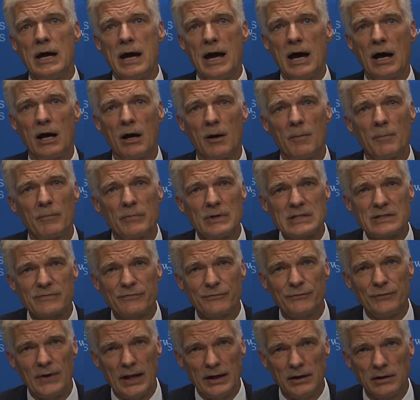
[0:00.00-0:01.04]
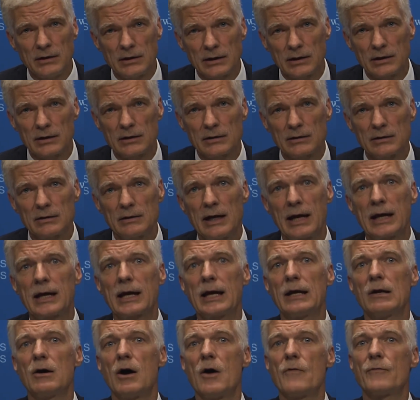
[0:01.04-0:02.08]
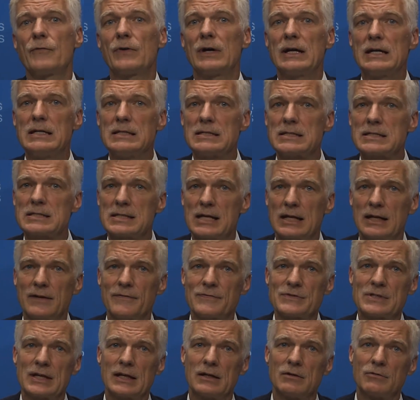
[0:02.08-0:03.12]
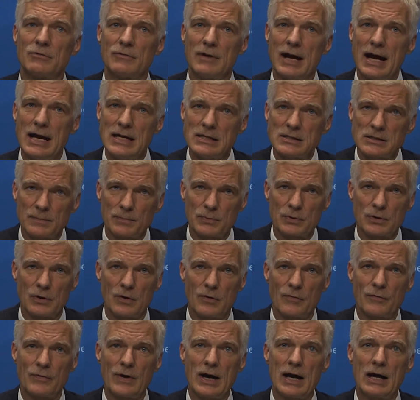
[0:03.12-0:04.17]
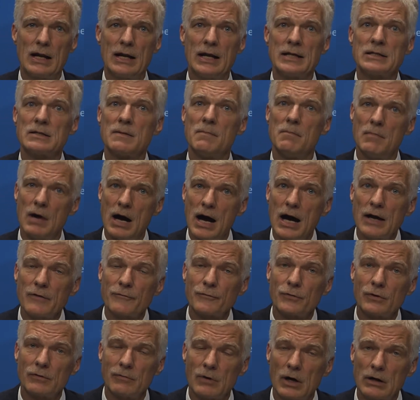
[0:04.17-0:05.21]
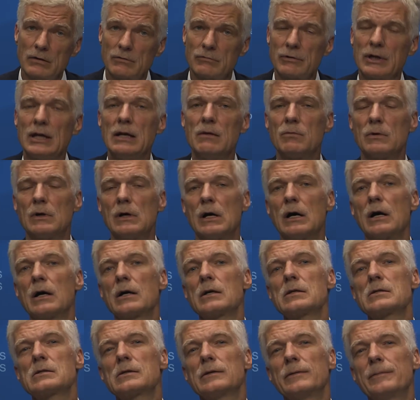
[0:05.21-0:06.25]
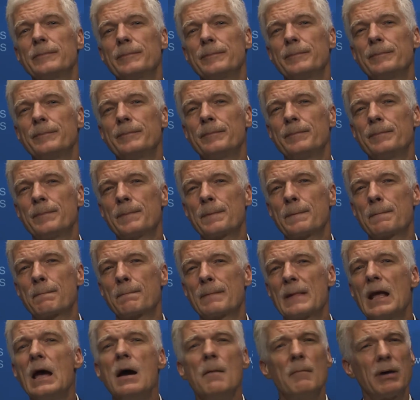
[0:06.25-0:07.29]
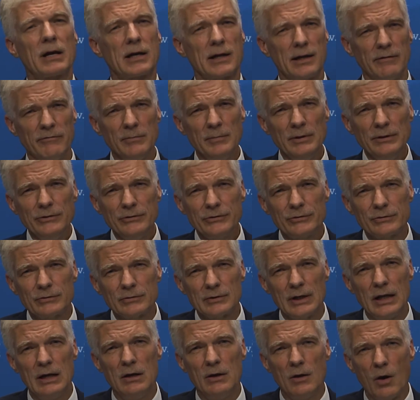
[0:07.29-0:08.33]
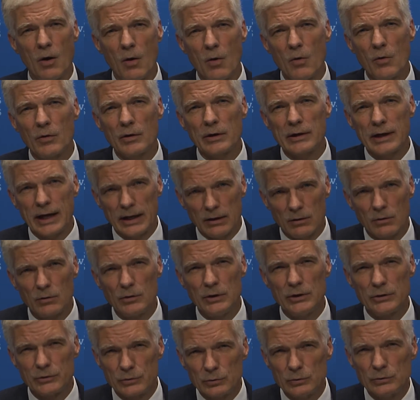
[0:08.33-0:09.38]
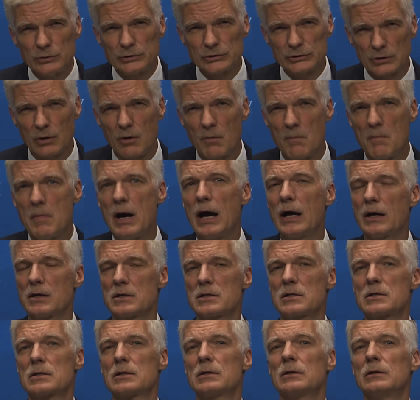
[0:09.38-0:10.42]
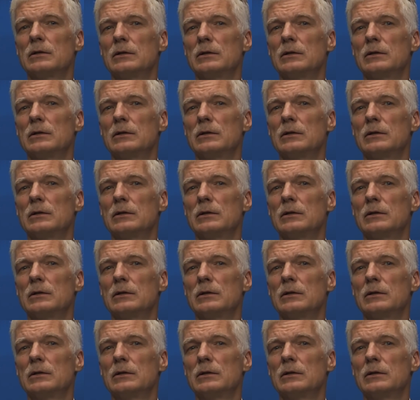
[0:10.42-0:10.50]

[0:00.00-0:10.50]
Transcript: help with funding and can offer incentives that raise the profile and demand for what really works. But governments alone can only do so much.